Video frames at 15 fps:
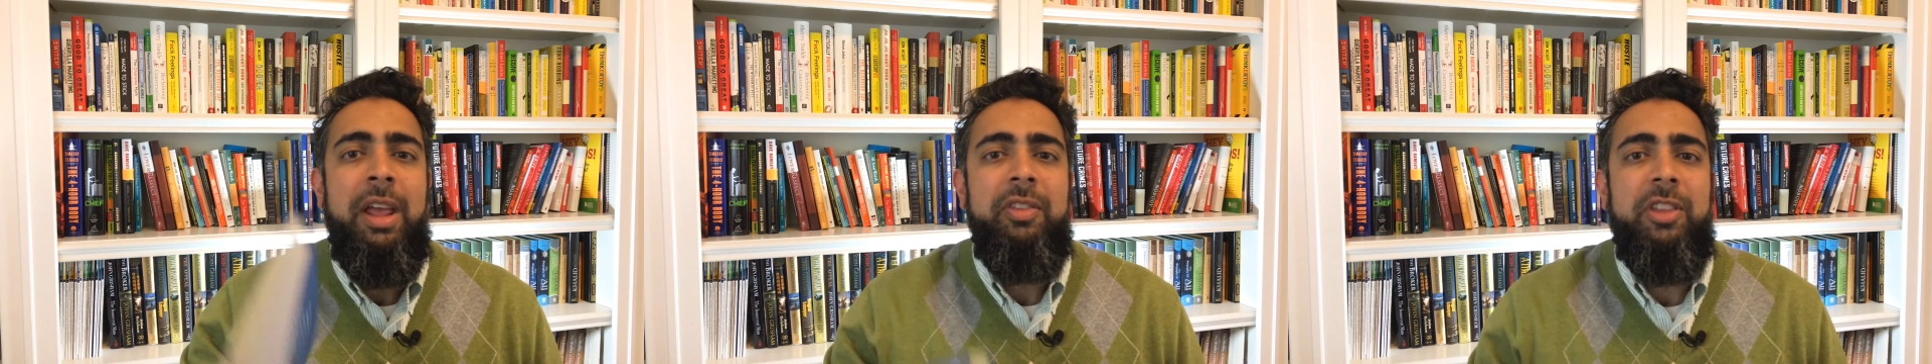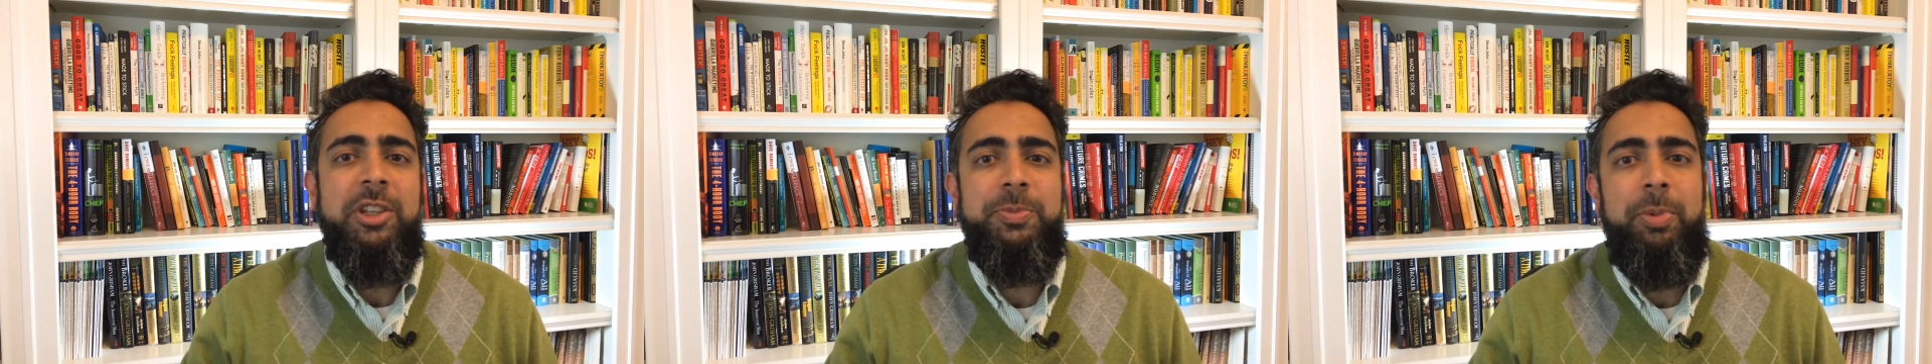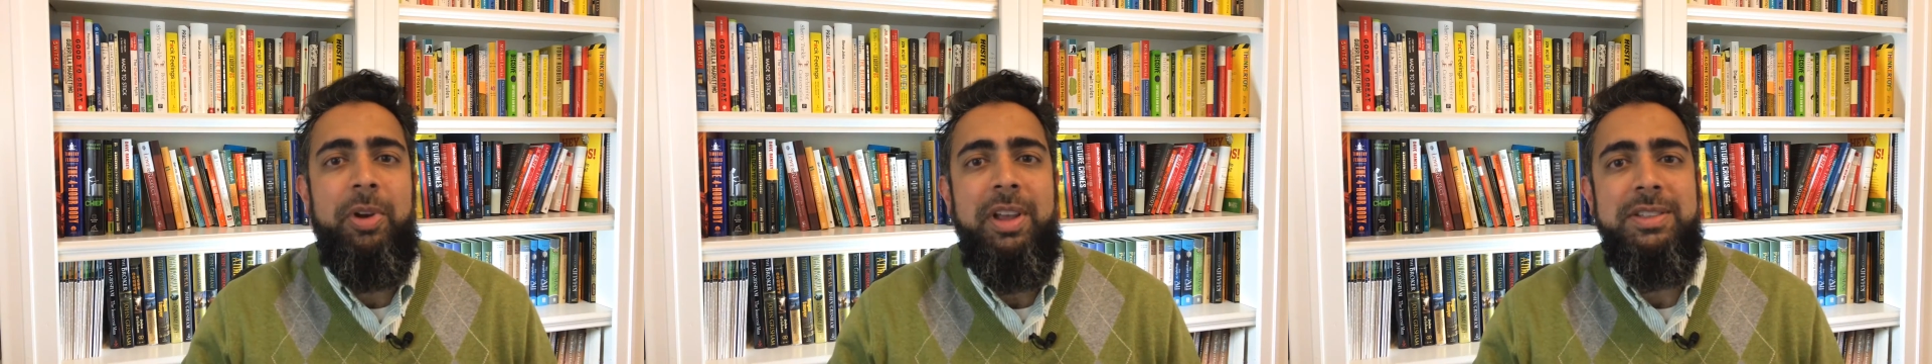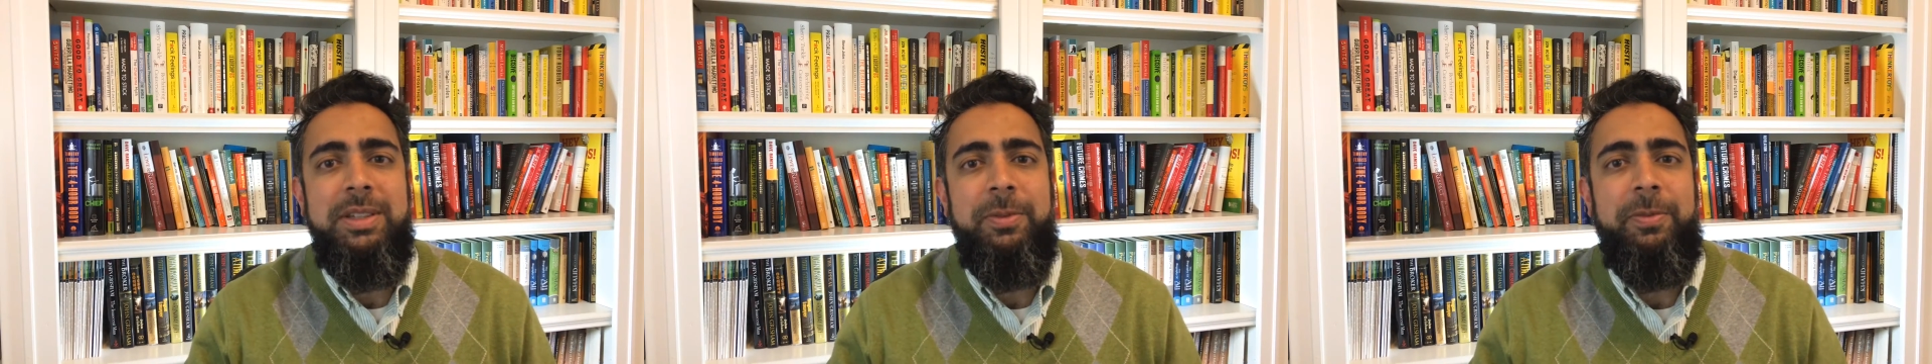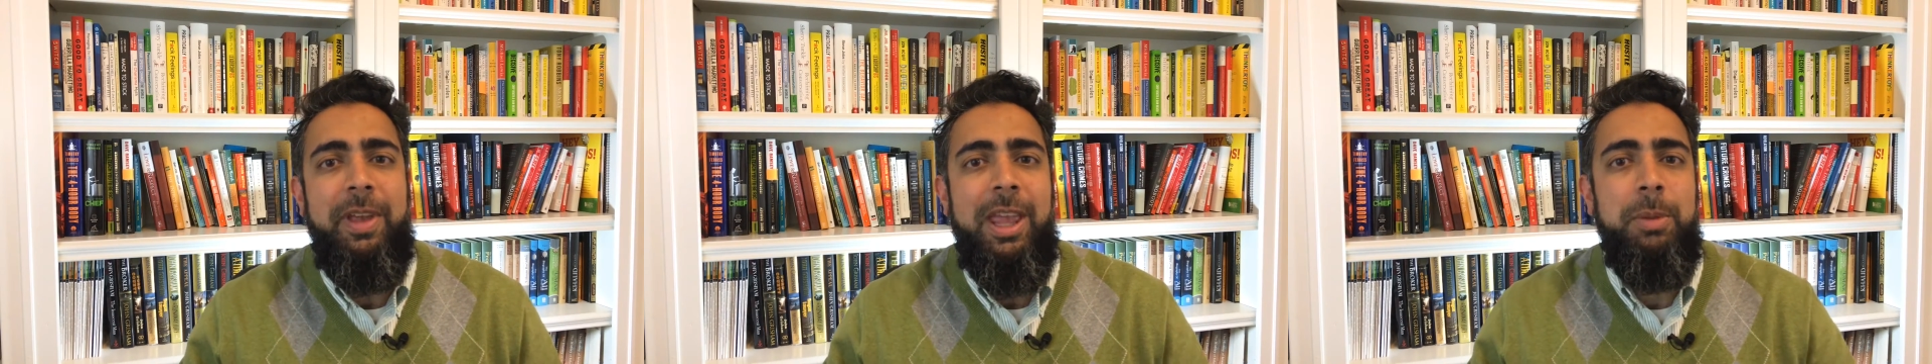This book is a
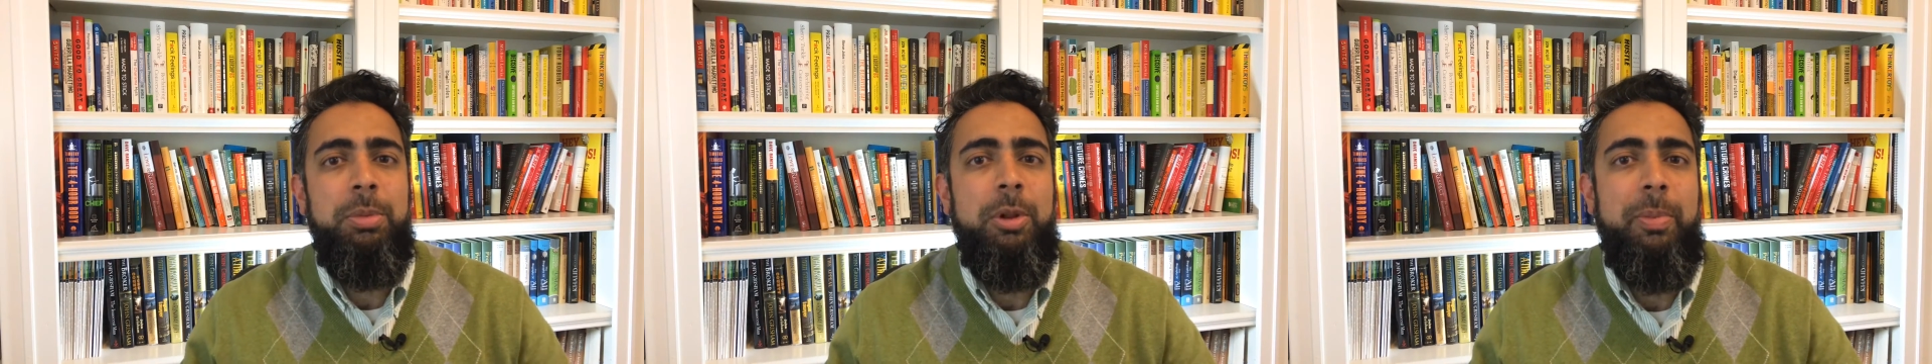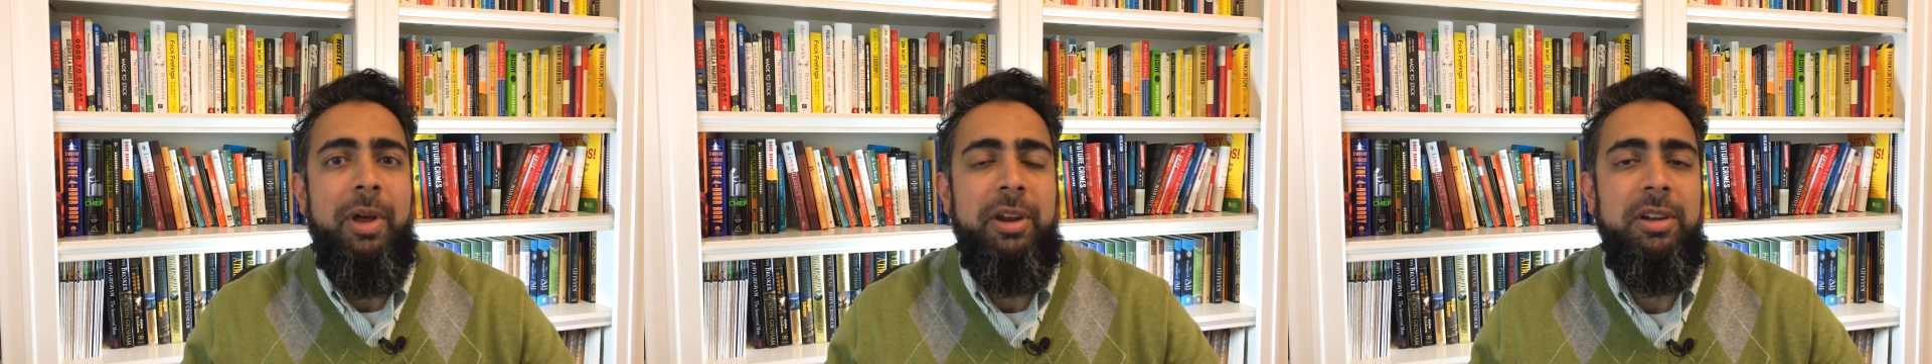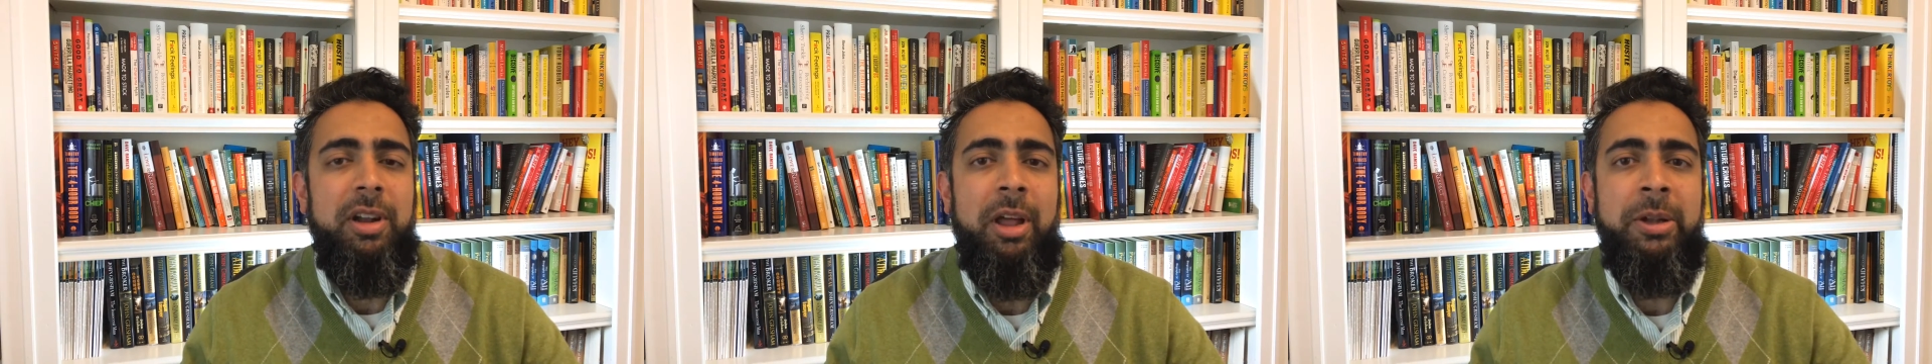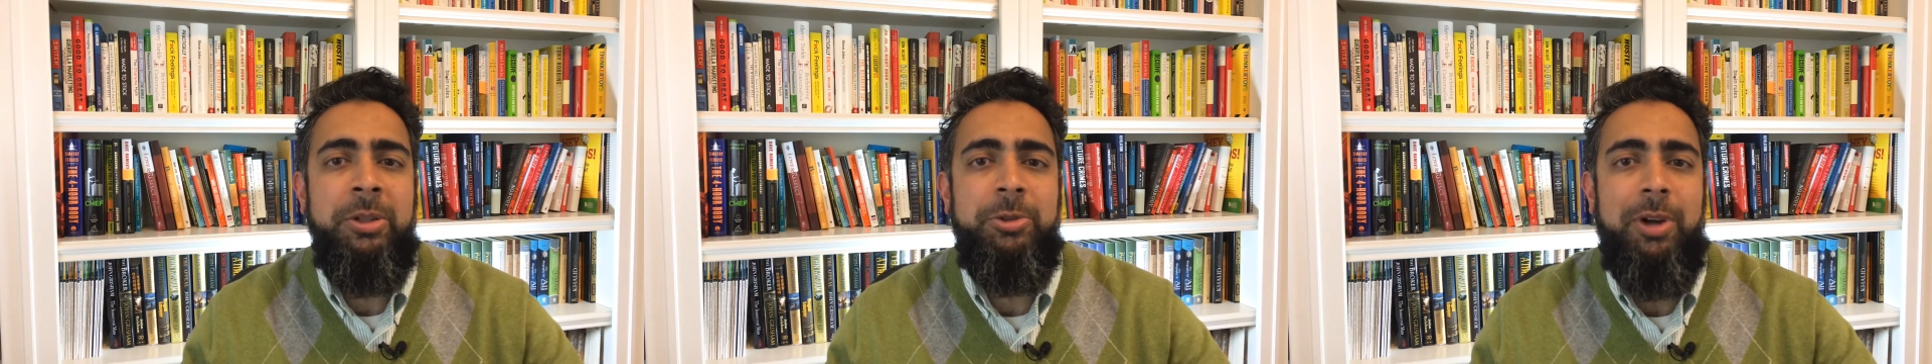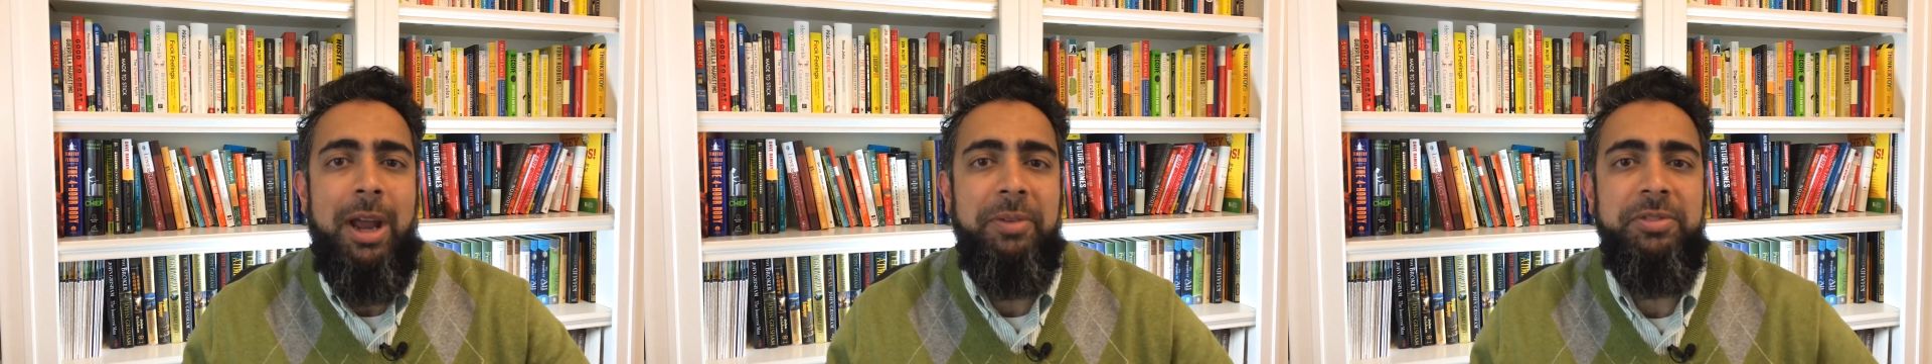fable about an
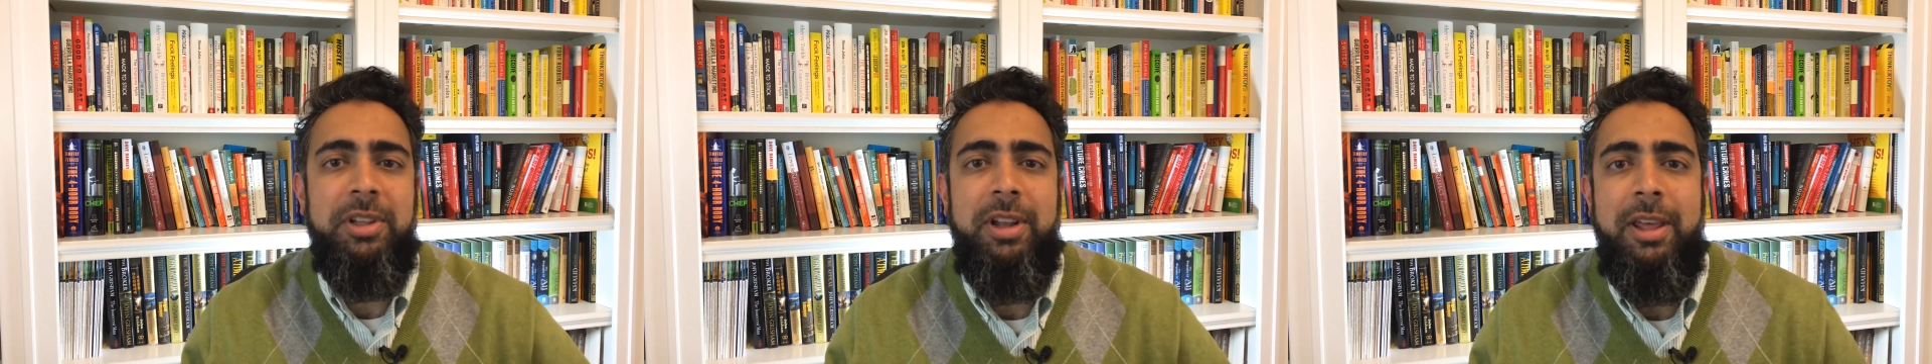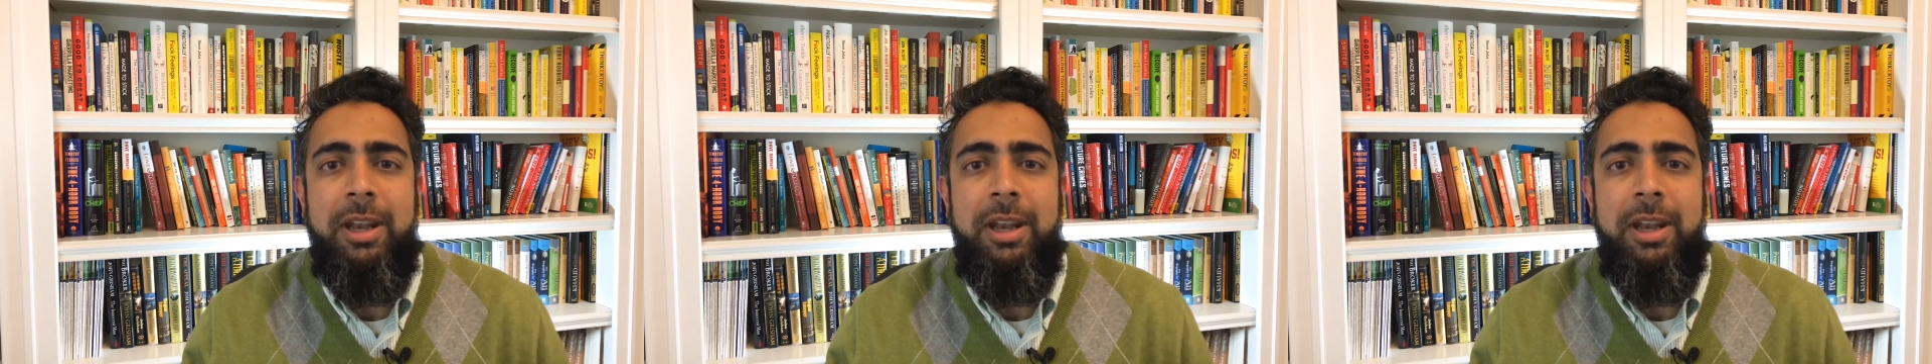undrafted